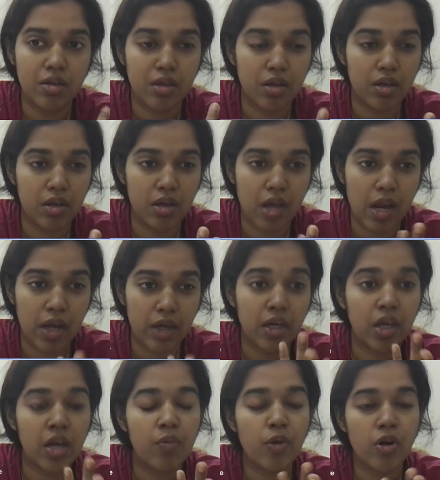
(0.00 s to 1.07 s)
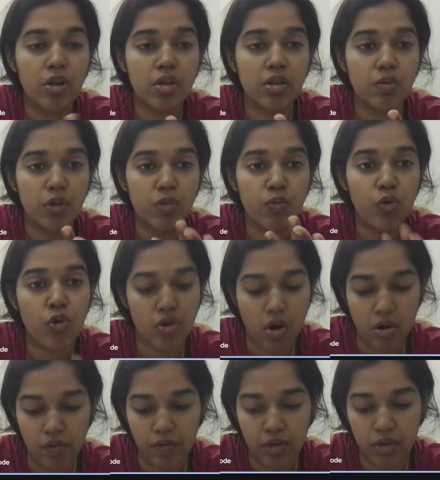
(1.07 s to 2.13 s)
the electric components with more
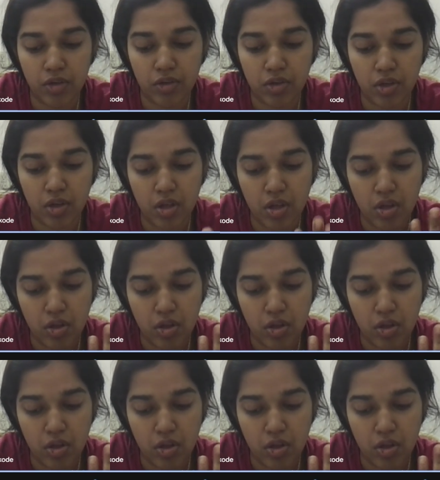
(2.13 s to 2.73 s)
confidence.